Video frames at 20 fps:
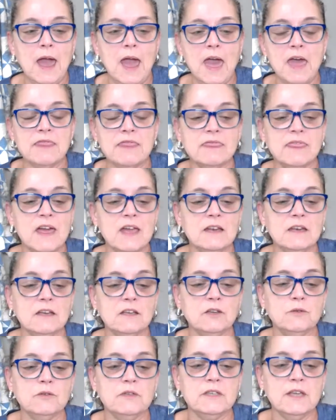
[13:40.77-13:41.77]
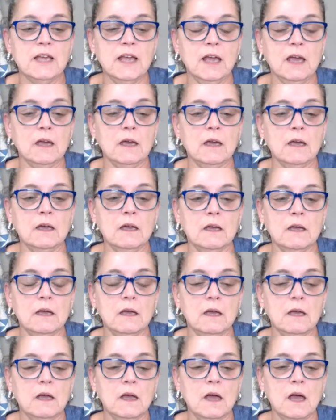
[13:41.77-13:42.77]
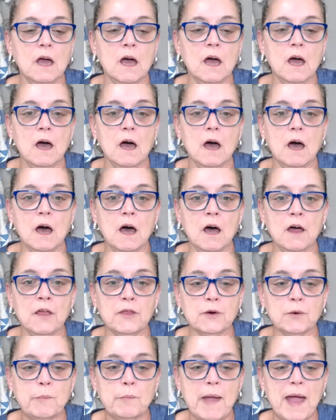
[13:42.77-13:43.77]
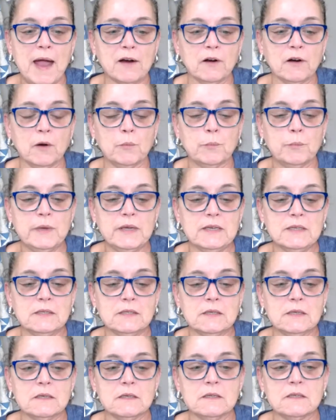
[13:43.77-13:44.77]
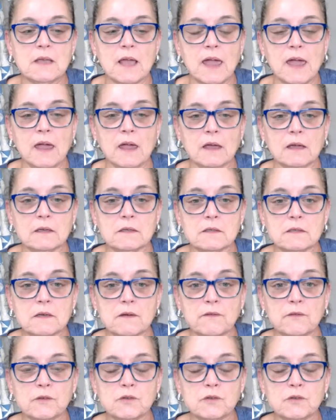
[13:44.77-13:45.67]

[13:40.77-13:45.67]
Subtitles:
And then you take other background pieces and